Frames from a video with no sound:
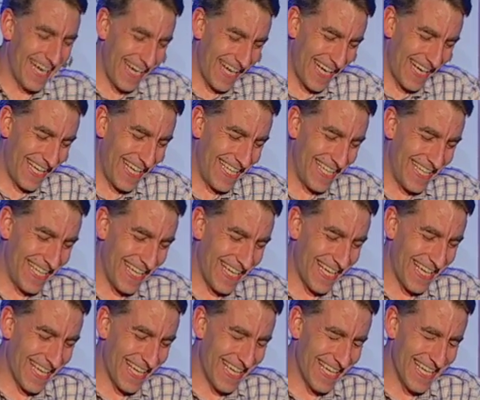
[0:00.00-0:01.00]
And
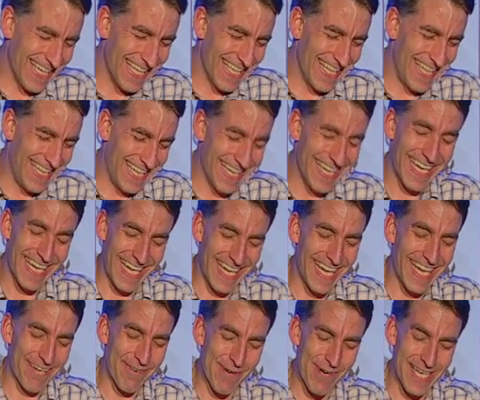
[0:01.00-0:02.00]

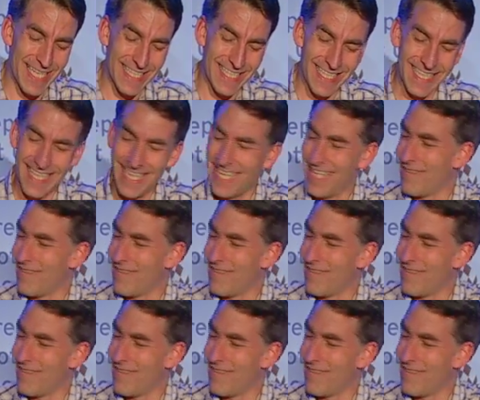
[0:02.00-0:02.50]
he was.